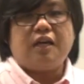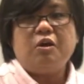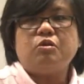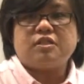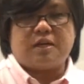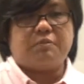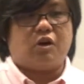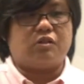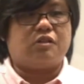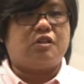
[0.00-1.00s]
That hooks them
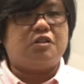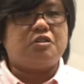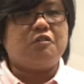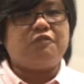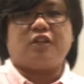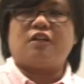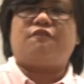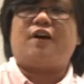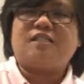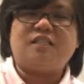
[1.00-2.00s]
on. So for the
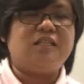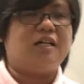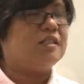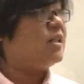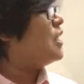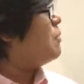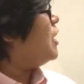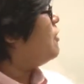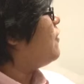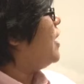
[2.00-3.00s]
faster learner, they
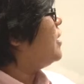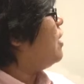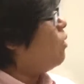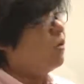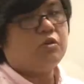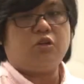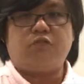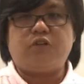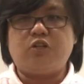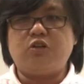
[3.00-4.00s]
may find that, oh,
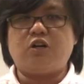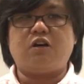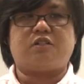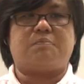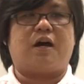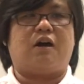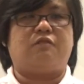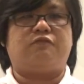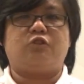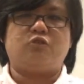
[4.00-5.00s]
your video talks
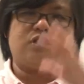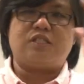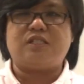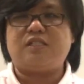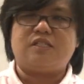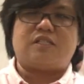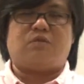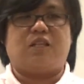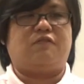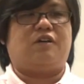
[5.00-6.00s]
about photosynthesis and
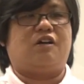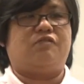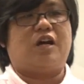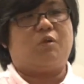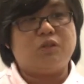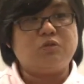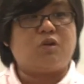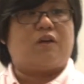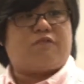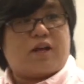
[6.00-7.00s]
whatever, whatever. I want to
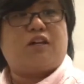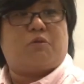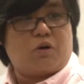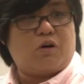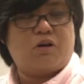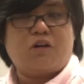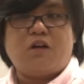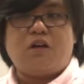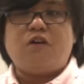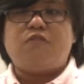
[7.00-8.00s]
go and find out more.
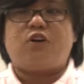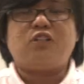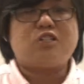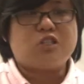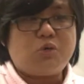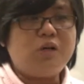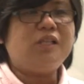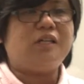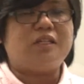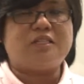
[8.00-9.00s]
For the slower
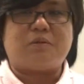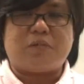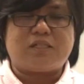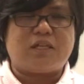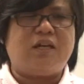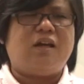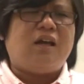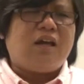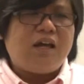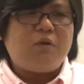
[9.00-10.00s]
learners, they may say,
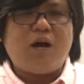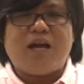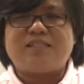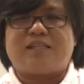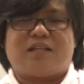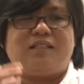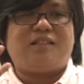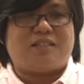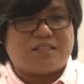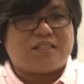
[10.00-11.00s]
hey, what exactly
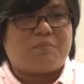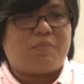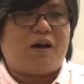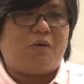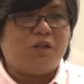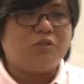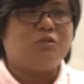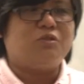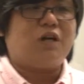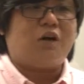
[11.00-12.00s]
is this about? I want
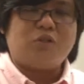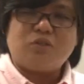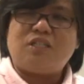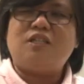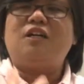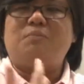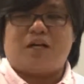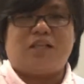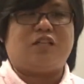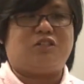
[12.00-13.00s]
to, I want to hear
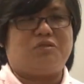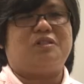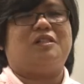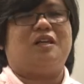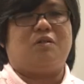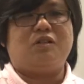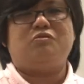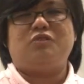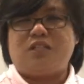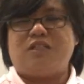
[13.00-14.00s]
my lecturer again. I want to
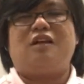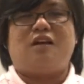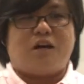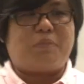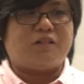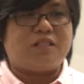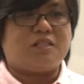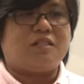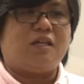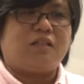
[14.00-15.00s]
read about this
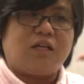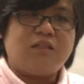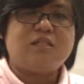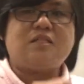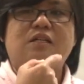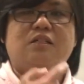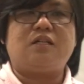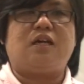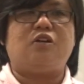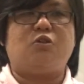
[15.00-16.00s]
again. Then this
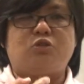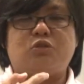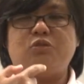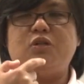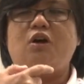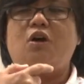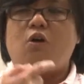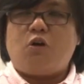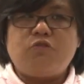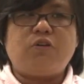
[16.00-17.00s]
learner can go through
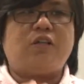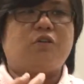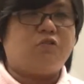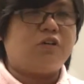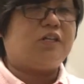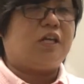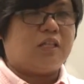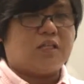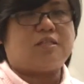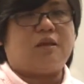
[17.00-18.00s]
over and over
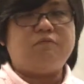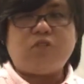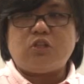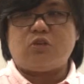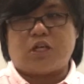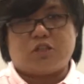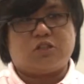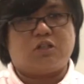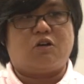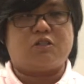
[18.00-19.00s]
again the same video
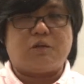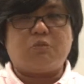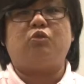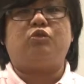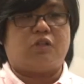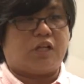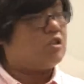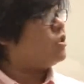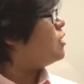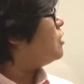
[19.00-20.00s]
lecture or same audio
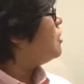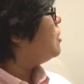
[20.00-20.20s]
lecture.